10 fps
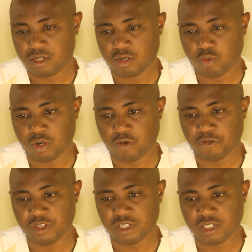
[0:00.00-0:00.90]
one
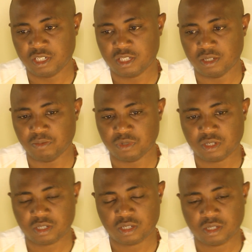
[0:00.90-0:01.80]
of the
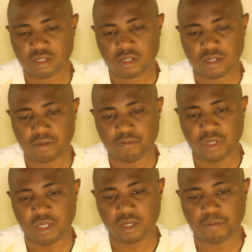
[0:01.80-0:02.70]
systems
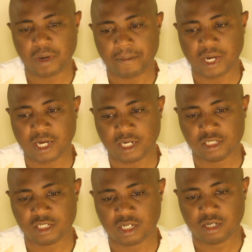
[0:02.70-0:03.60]
being
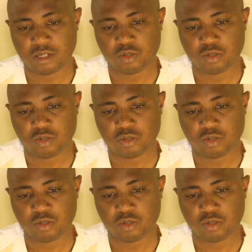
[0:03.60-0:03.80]
permaculture.